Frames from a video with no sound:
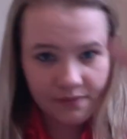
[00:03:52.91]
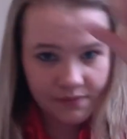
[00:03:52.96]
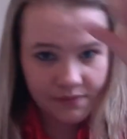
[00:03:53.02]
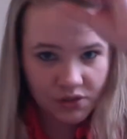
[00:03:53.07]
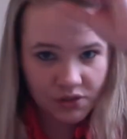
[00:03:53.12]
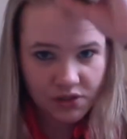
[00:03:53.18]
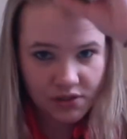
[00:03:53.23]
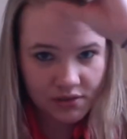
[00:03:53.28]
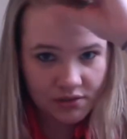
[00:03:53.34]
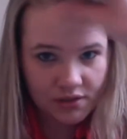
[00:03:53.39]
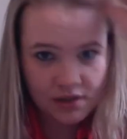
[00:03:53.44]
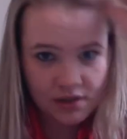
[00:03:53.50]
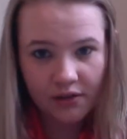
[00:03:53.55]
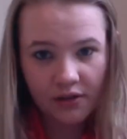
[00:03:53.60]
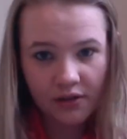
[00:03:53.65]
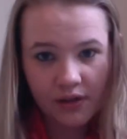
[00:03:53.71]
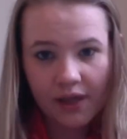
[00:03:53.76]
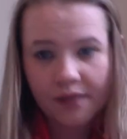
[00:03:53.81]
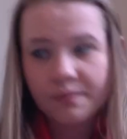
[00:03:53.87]
It's just a
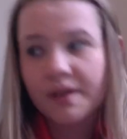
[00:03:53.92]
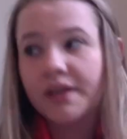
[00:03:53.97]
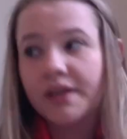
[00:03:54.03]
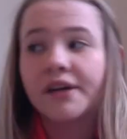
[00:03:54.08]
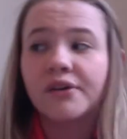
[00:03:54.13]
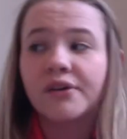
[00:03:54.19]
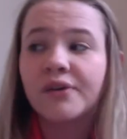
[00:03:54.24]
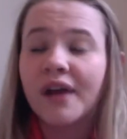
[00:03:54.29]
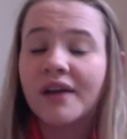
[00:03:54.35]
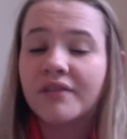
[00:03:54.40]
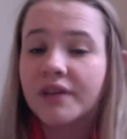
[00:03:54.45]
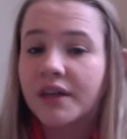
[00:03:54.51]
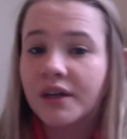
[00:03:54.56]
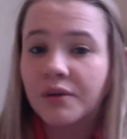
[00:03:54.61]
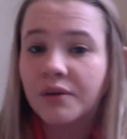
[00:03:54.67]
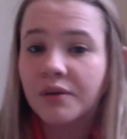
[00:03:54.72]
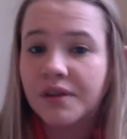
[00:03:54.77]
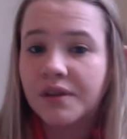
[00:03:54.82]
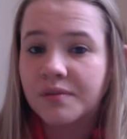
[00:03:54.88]
little headband. I don't have it
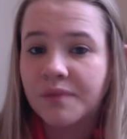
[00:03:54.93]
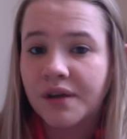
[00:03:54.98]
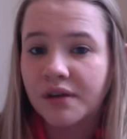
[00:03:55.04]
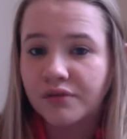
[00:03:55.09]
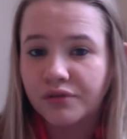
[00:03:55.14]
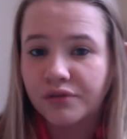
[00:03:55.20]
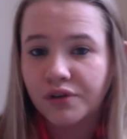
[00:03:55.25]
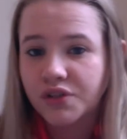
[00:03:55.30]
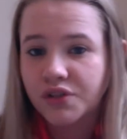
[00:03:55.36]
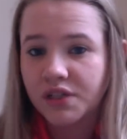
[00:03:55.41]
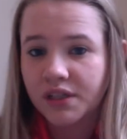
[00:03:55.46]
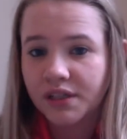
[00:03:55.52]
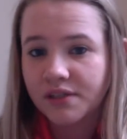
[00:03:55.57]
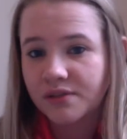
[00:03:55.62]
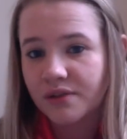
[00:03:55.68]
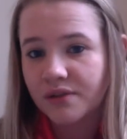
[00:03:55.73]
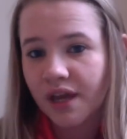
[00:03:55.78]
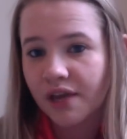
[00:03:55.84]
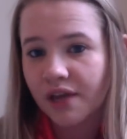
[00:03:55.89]
here with me, unfortunately,
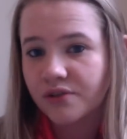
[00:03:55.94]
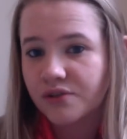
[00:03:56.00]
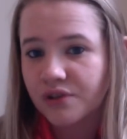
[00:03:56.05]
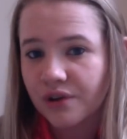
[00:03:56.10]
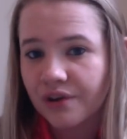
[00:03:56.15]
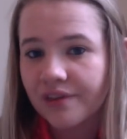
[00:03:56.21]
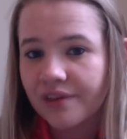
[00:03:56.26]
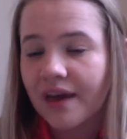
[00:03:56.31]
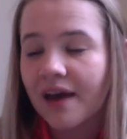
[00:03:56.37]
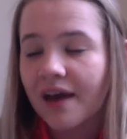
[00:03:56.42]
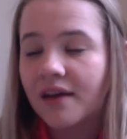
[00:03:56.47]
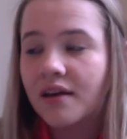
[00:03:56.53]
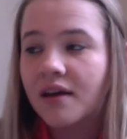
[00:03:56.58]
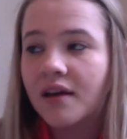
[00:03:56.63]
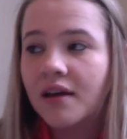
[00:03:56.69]
so I can't show you that.